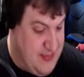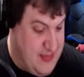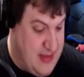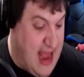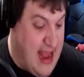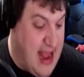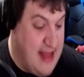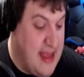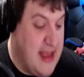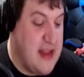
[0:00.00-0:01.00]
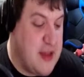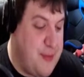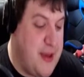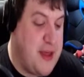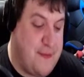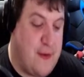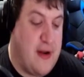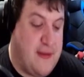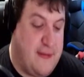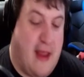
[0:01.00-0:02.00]
I think it speaks for
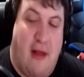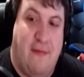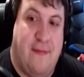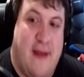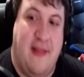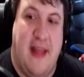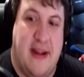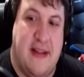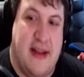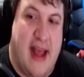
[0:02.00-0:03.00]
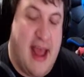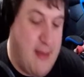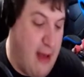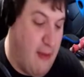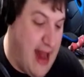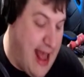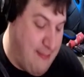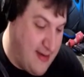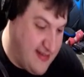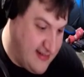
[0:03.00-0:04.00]
itself at the end of the day about what happened.